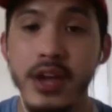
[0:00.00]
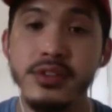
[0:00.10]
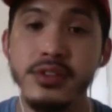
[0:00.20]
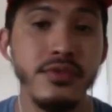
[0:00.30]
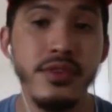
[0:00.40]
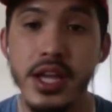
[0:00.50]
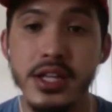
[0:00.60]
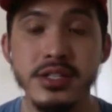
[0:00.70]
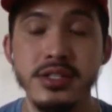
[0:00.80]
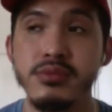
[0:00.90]
different
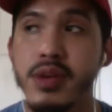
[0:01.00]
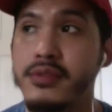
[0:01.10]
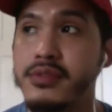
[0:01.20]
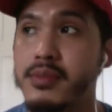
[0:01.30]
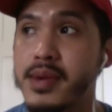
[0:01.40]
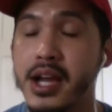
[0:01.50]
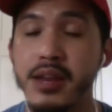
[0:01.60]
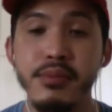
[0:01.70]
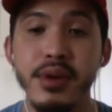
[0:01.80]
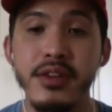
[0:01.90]
ages, we have to be kind
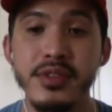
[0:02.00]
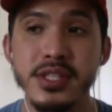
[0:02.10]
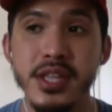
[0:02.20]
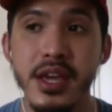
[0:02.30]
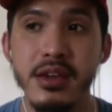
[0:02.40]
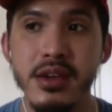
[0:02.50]
of brave and say,